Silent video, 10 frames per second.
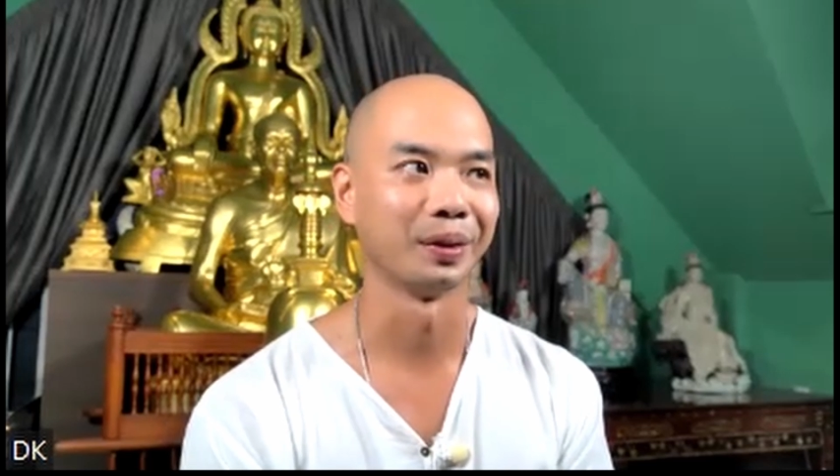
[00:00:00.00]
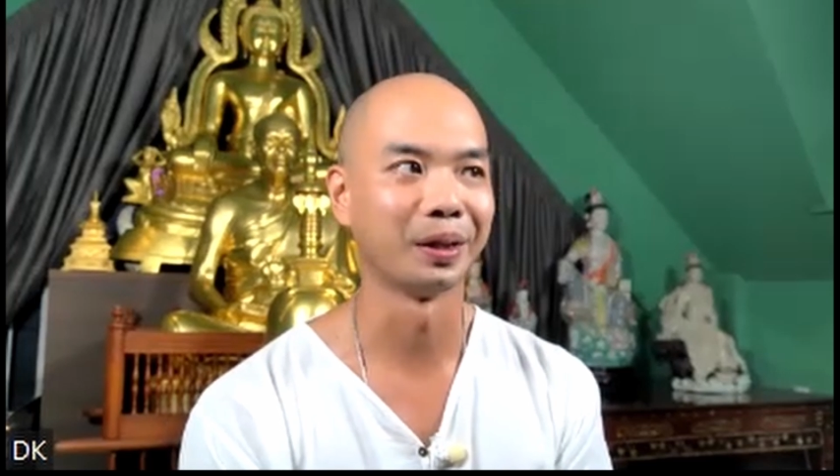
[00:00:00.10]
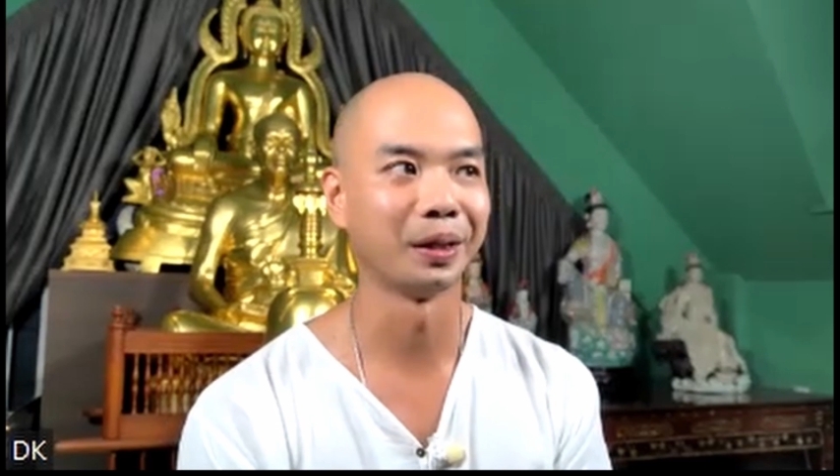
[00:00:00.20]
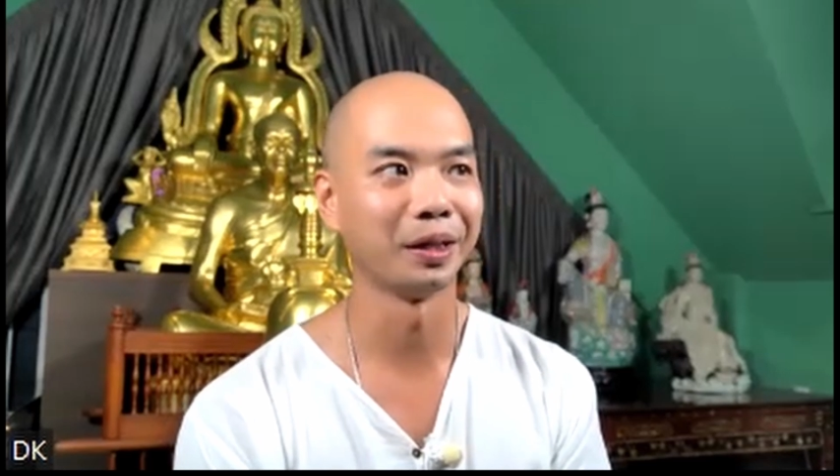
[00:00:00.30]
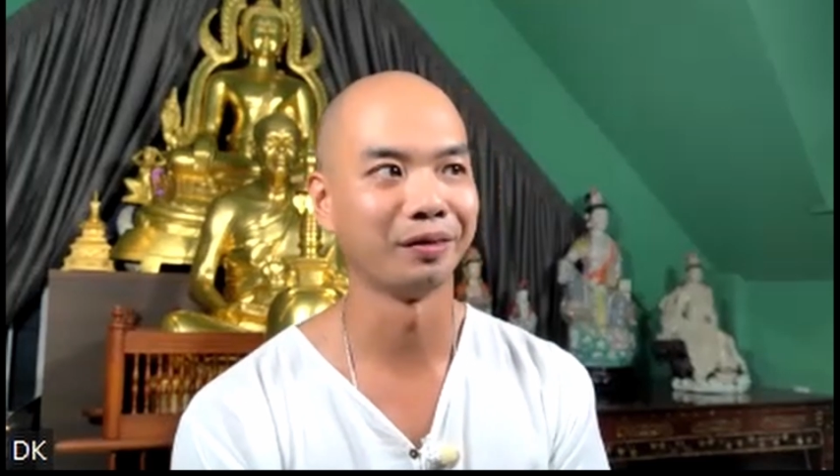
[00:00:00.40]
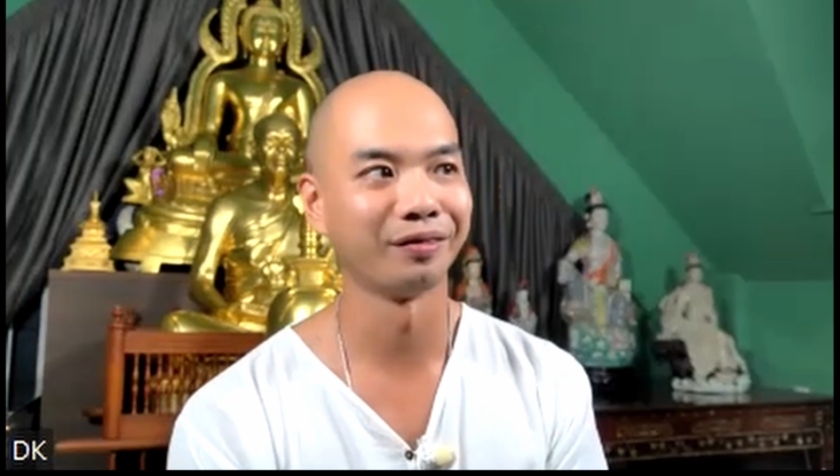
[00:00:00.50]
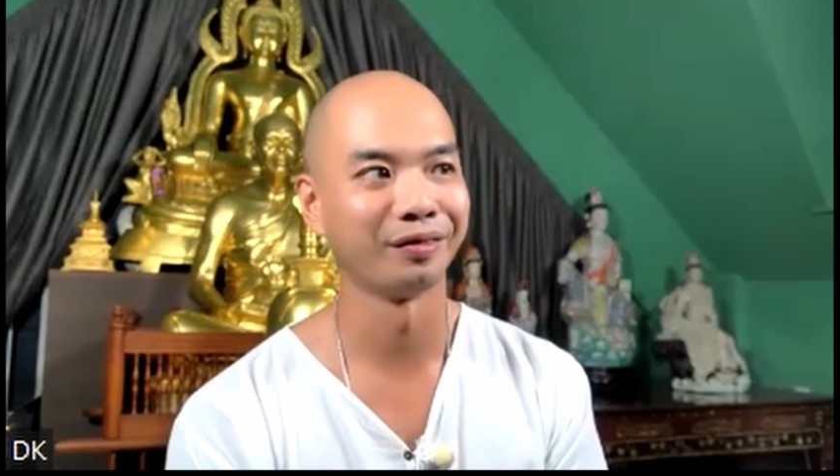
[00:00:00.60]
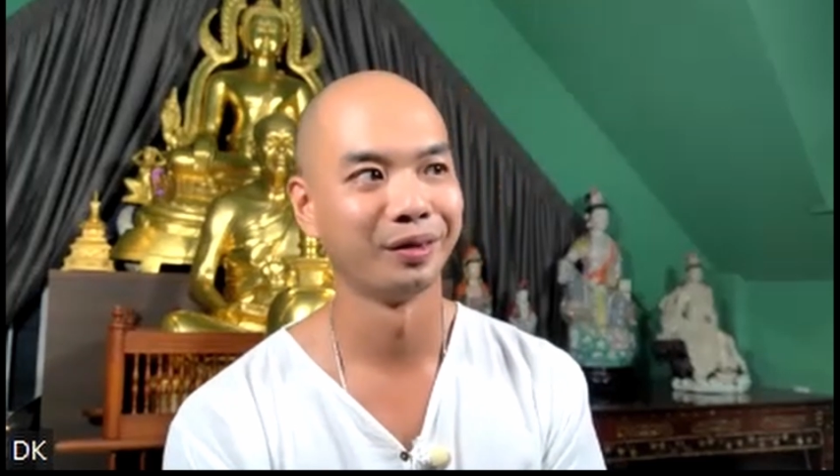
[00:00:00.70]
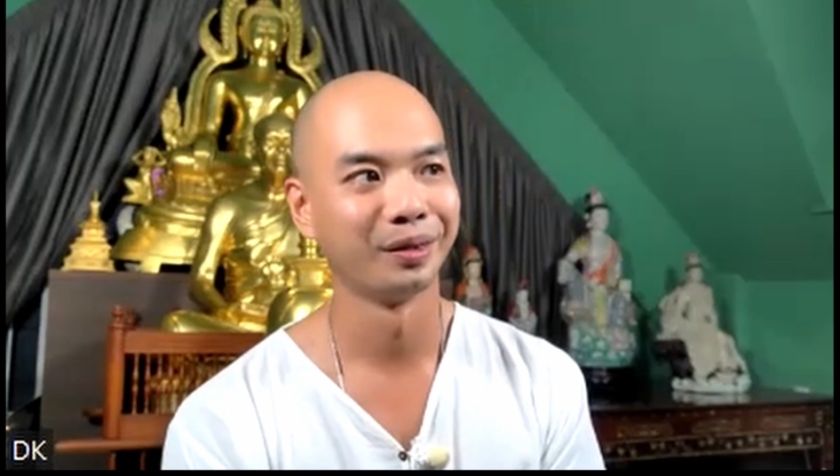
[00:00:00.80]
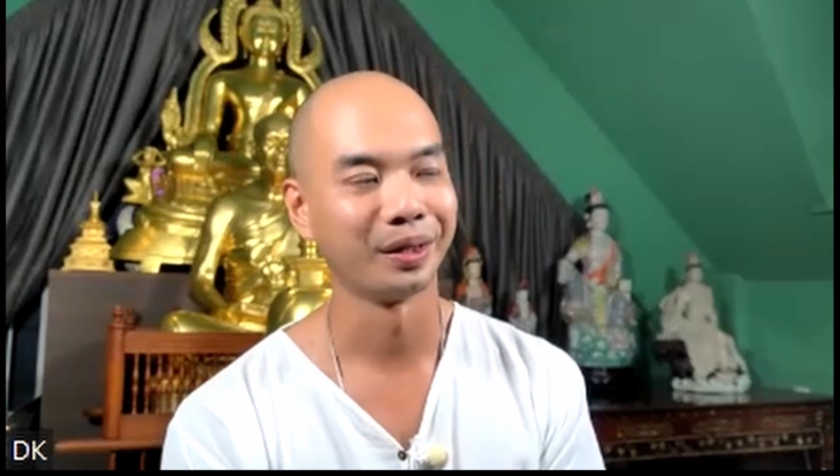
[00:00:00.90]
life,
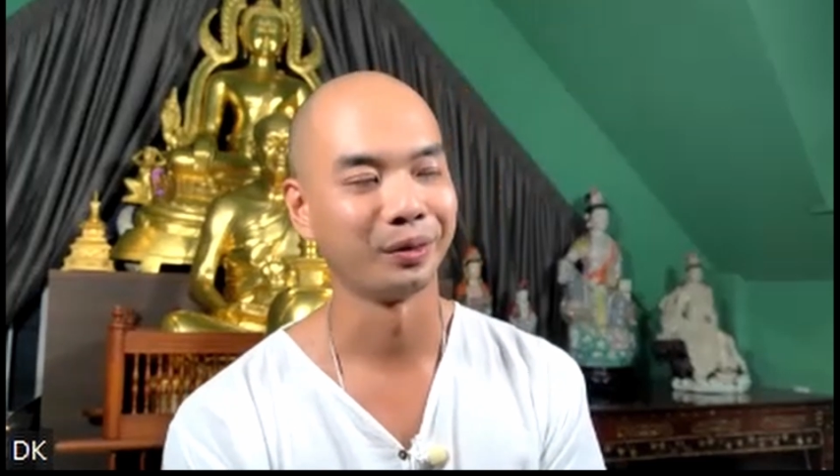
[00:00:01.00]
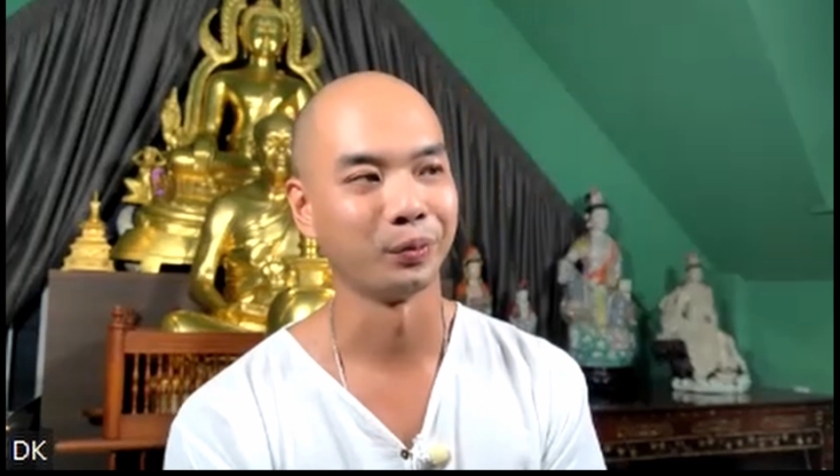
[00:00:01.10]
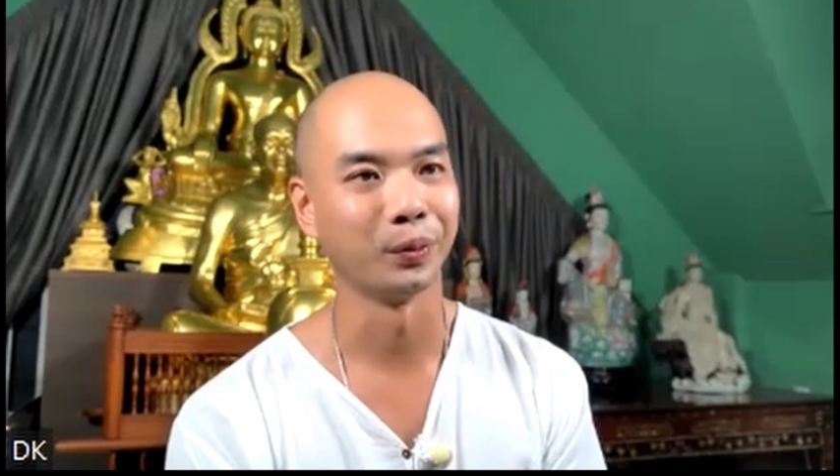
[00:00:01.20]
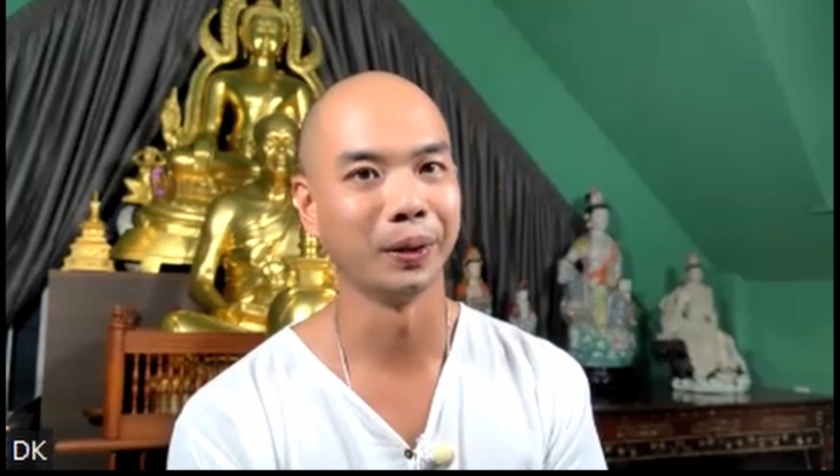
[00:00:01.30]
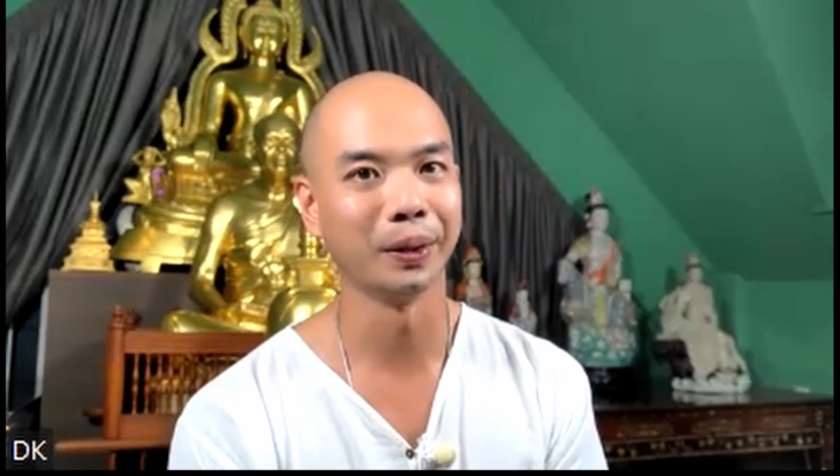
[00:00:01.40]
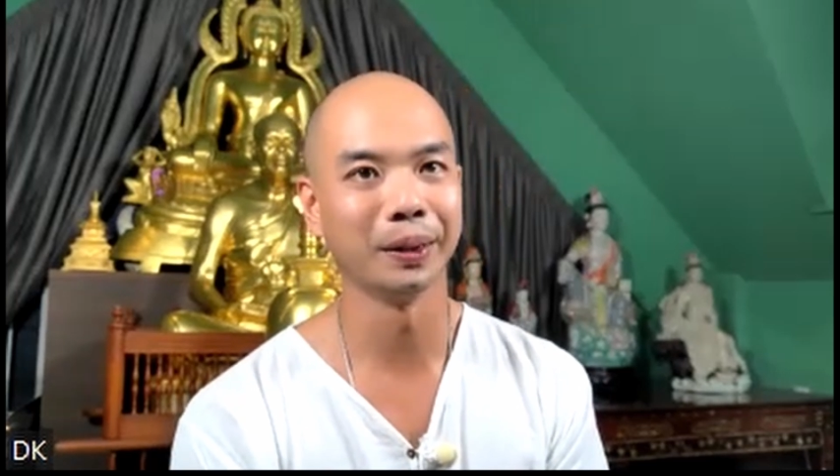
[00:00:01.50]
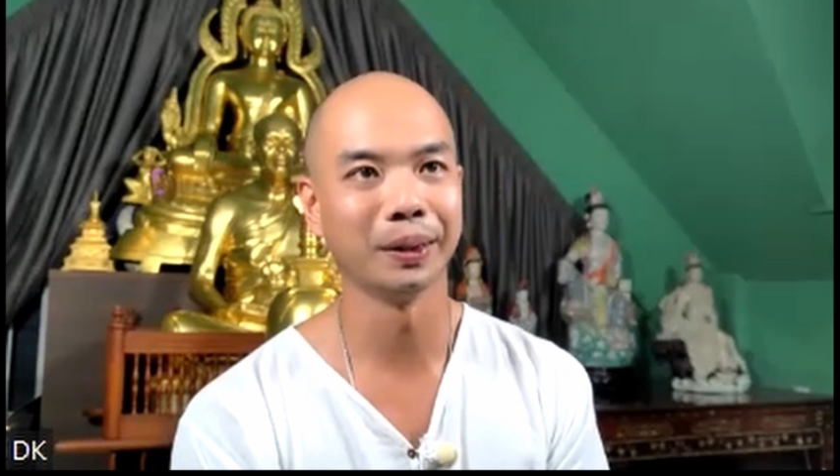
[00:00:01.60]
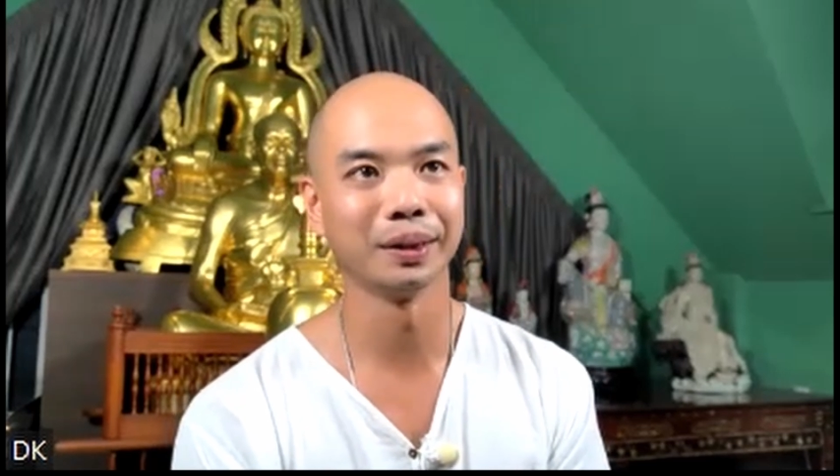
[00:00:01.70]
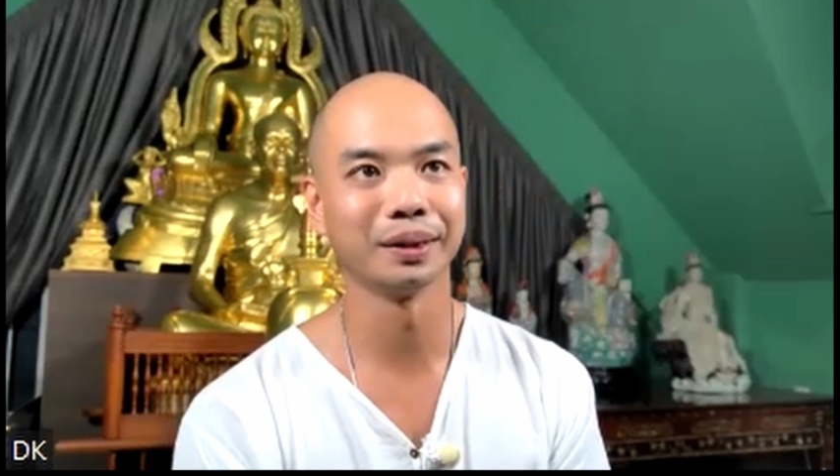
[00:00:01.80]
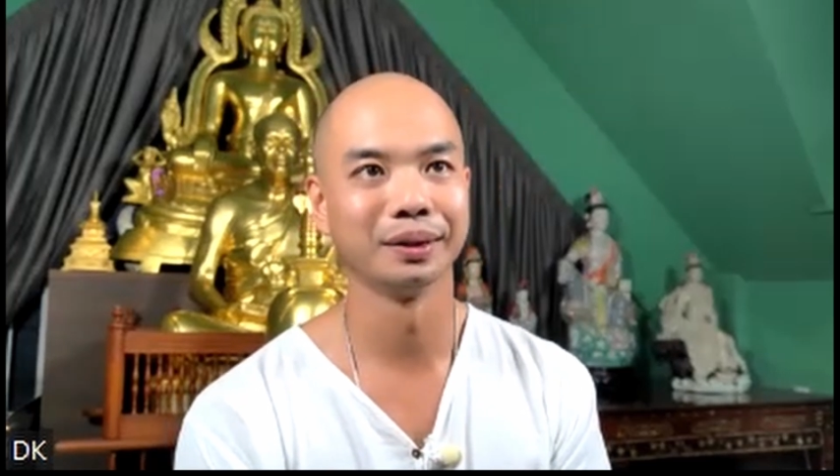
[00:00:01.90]
at
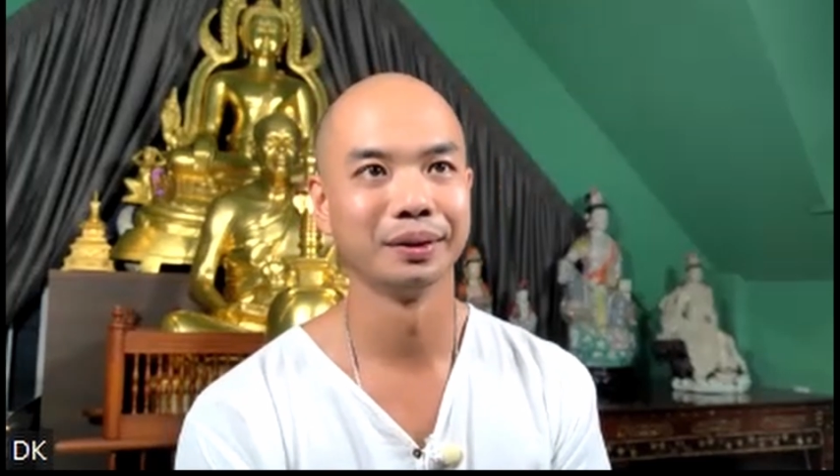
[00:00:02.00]
work,